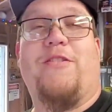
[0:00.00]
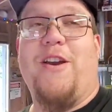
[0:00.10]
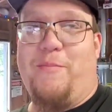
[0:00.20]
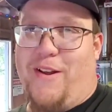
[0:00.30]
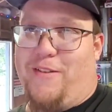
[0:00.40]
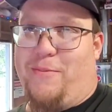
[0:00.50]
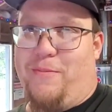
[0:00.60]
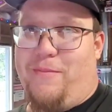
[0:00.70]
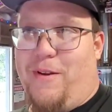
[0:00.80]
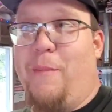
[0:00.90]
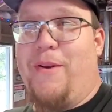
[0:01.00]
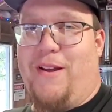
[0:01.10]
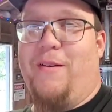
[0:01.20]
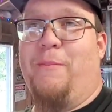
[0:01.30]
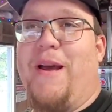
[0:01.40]
that was good
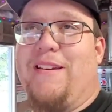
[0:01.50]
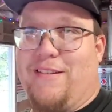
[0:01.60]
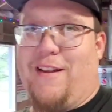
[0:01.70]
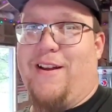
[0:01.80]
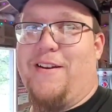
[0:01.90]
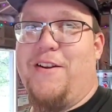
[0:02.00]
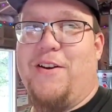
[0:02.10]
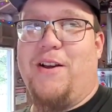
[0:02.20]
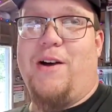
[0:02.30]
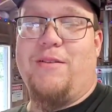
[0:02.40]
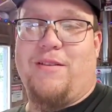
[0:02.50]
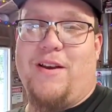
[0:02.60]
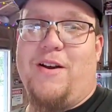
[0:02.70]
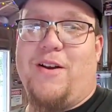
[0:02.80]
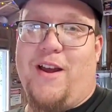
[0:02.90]
baseline. I
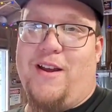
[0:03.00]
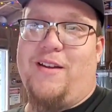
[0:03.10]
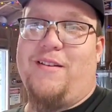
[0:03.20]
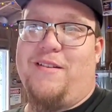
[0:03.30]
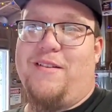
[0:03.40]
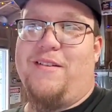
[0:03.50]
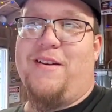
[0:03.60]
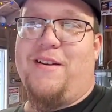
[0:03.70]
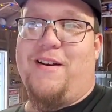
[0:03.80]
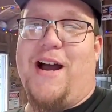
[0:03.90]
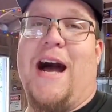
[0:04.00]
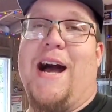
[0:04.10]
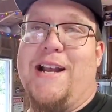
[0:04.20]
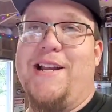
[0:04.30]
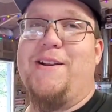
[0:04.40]
was like, okay,
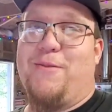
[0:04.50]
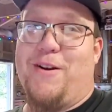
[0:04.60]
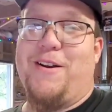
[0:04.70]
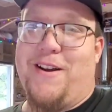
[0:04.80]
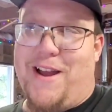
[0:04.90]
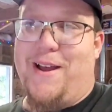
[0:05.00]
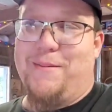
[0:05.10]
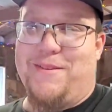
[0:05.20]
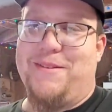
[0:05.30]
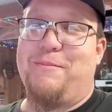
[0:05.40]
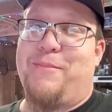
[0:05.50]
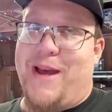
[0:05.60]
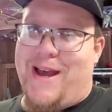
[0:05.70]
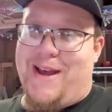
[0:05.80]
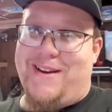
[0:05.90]
I need to work on abs
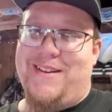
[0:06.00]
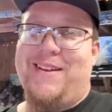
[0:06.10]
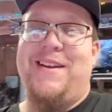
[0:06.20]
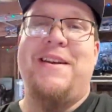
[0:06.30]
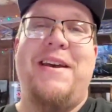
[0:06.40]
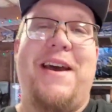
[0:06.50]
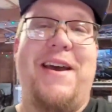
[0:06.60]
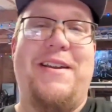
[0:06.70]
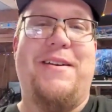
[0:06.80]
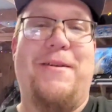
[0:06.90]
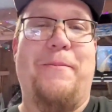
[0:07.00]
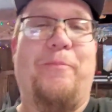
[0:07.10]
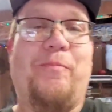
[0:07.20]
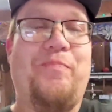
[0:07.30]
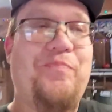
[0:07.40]
bad.
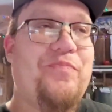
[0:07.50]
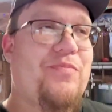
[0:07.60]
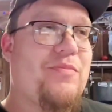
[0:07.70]
And